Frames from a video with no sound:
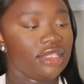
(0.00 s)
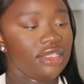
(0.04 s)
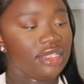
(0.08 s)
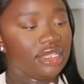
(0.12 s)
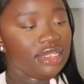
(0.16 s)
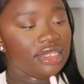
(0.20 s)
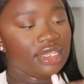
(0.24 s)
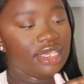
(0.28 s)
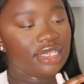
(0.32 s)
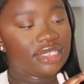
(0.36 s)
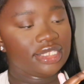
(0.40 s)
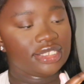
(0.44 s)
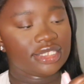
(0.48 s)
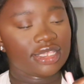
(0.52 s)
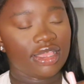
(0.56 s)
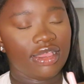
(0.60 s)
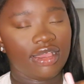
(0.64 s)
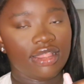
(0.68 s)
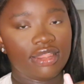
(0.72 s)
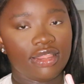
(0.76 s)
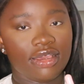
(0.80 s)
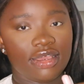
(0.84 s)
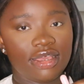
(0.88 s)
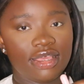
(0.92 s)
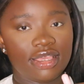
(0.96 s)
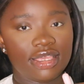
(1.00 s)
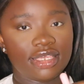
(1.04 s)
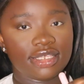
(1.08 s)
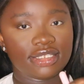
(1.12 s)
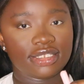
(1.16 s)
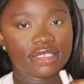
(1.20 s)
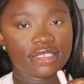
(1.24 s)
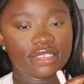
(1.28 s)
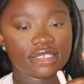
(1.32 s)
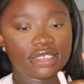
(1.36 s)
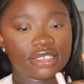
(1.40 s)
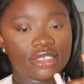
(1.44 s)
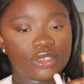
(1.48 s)
The next colour
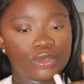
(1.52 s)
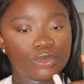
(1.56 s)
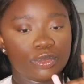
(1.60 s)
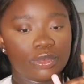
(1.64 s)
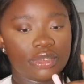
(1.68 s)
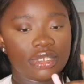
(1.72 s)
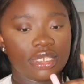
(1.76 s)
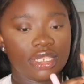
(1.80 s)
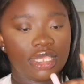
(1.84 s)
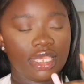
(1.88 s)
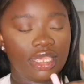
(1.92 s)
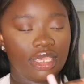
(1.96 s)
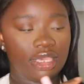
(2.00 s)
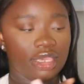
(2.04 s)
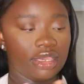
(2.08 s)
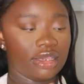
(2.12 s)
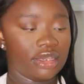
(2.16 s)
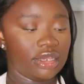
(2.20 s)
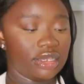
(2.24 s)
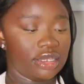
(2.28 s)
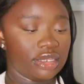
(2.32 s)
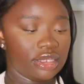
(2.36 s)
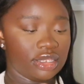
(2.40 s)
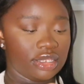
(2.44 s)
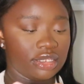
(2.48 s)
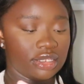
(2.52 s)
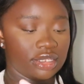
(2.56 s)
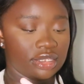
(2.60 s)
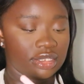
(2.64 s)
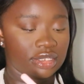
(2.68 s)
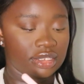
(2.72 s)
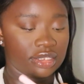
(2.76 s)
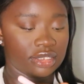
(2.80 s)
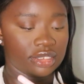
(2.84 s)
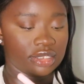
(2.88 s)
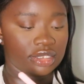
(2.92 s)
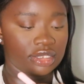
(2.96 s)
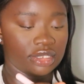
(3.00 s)
is this one here.
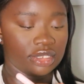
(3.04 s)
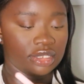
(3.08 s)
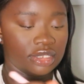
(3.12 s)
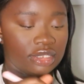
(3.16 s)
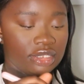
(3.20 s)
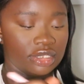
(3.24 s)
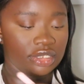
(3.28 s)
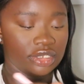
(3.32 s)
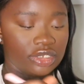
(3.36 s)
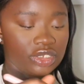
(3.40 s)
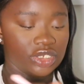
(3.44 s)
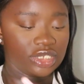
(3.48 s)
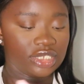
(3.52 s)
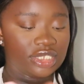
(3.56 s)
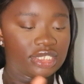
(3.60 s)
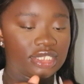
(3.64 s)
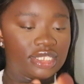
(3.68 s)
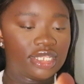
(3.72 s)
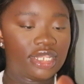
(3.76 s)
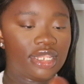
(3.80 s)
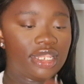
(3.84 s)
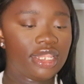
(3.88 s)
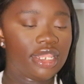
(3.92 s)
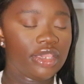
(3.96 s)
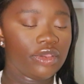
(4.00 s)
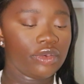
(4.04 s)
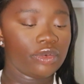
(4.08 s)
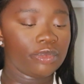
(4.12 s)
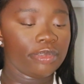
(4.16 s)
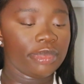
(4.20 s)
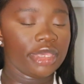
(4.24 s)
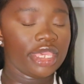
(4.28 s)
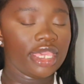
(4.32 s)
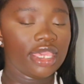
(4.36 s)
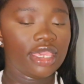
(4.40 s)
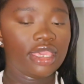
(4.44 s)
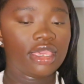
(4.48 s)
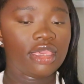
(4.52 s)
Just a little
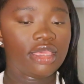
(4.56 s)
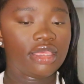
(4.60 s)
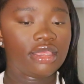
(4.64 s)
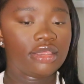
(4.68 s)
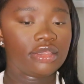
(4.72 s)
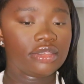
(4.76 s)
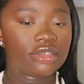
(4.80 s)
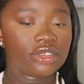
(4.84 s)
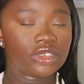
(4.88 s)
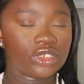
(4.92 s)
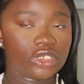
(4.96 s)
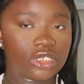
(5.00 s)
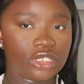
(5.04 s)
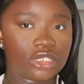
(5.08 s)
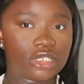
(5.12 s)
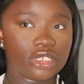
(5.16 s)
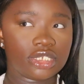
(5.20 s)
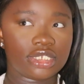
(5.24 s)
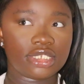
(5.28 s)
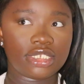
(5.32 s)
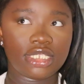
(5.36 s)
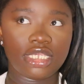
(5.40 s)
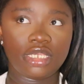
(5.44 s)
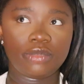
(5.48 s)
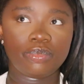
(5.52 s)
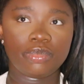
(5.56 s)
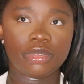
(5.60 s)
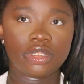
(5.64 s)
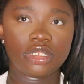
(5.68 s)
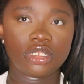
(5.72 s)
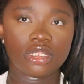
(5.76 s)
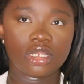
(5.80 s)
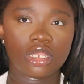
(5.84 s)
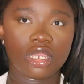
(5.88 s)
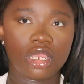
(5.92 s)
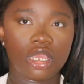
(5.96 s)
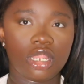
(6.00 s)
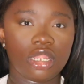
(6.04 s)
bit, just to
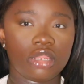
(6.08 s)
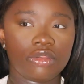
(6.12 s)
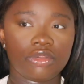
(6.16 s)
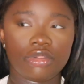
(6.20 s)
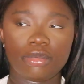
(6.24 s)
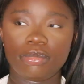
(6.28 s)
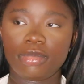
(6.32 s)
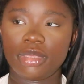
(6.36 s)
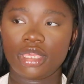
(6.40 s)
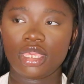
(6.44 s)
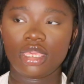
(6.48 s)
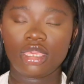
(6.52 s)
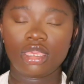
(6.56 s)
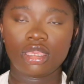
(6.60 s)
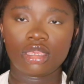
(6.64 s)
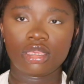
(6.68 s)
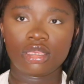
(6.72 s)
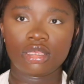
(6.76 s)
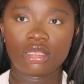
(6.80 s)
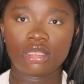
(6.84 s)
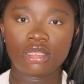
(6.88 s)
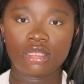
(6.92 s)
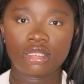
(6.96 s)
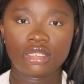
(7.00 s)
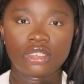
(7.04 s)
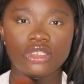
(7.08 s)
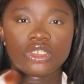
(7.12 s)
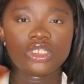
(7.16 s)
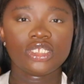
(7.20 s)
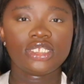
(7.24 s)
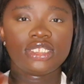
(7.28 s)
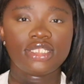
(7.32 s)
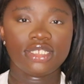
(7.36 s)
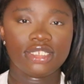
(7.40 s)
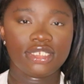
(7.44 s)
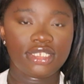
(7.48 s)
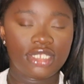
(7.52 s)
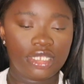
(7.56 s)
deepen the colour a bit.
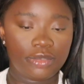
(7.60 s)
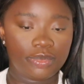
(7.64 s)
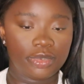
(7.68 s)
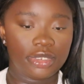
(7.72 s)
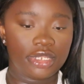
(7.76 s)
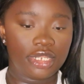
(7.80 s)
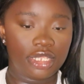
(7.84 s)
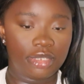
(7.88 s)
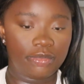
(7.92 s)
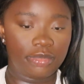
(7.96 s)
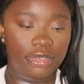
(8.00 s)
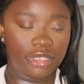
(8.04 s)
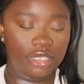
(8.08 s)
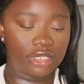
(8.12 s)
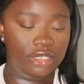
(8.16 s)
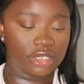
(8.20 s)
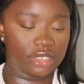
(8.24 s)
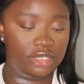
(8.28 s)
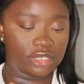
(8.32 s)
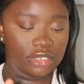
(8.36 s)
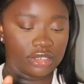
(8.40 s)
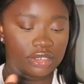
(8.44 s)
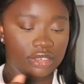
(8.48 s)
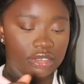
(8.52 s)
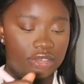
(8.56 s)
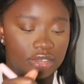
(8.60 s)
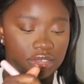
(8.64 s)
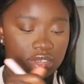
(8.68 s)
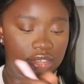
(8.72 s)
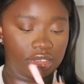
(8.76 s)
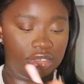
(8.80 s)
Just to deepen it a bit, so.